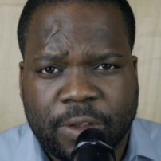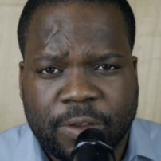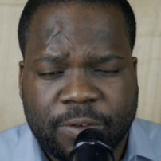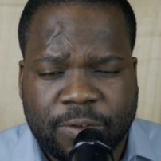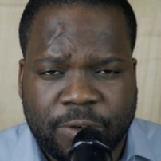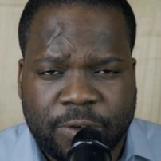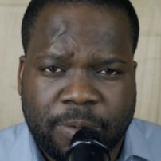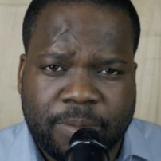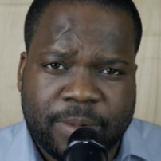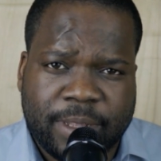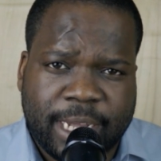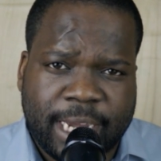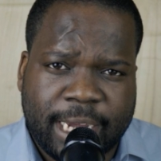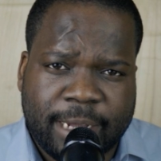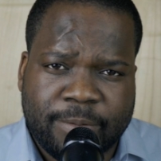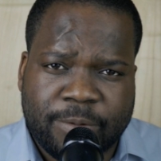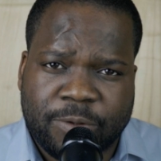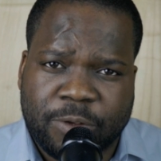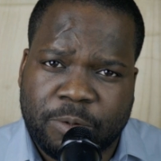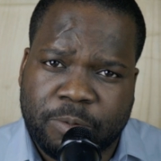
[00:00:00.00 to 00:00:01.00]

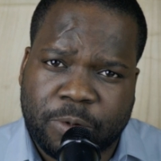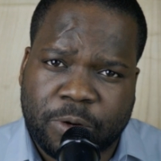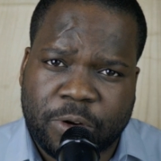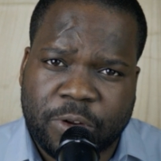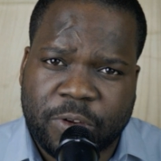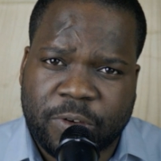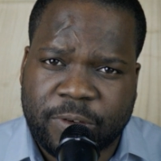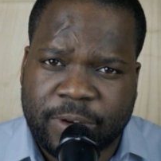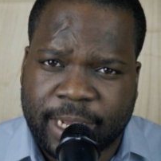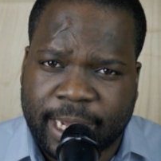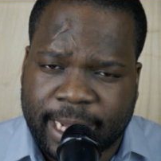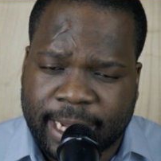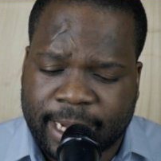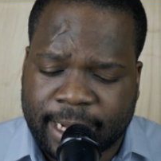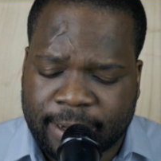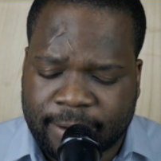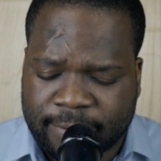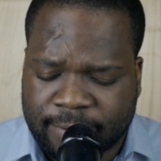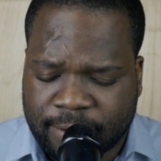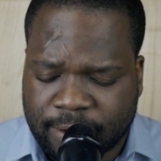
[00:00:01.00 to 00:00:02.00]
Sometimes some country
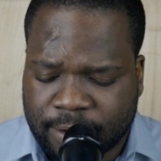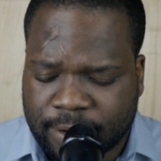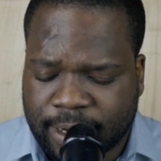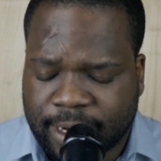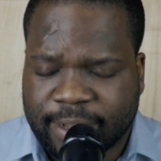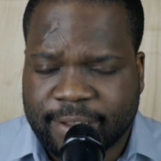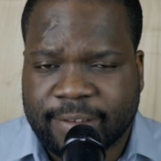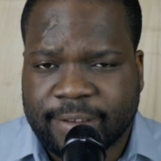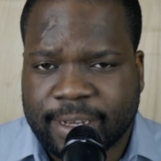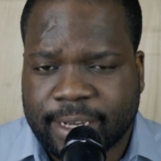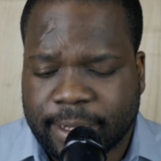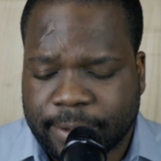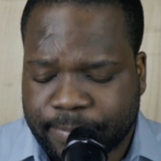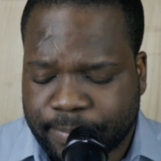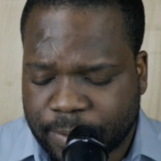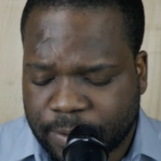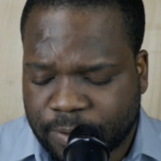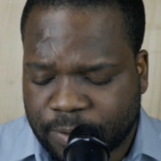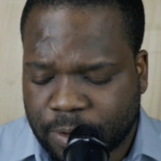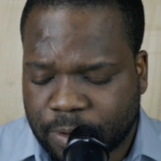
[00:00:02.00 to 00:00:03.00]
have, so let's say
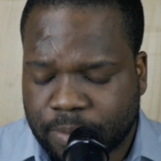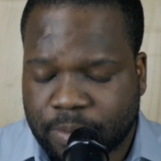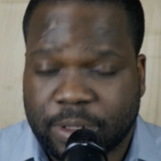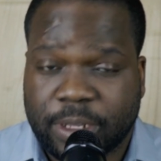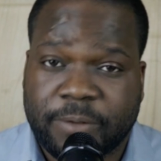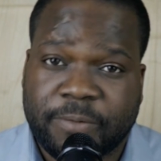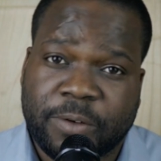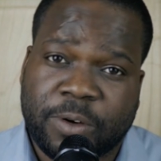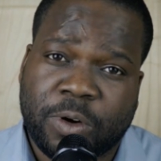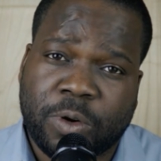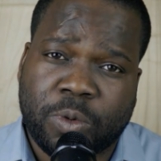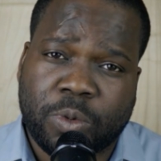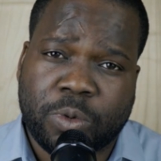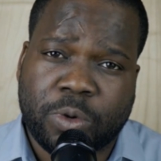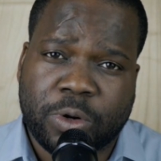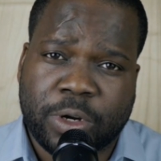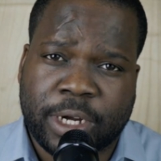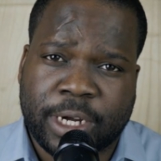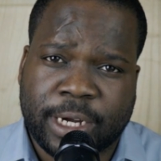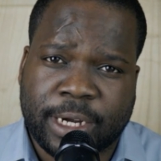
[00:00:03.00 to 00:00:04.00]
some
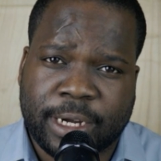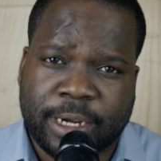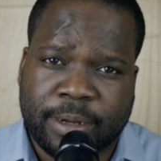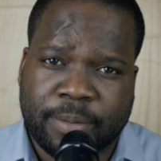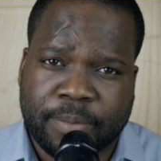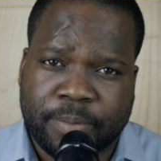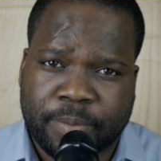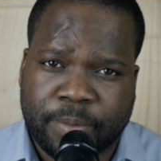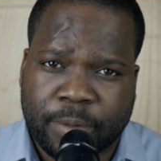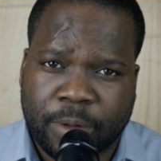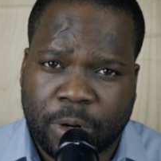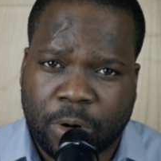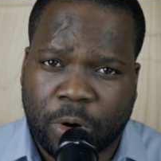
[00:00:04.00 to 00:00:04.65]
difficult um,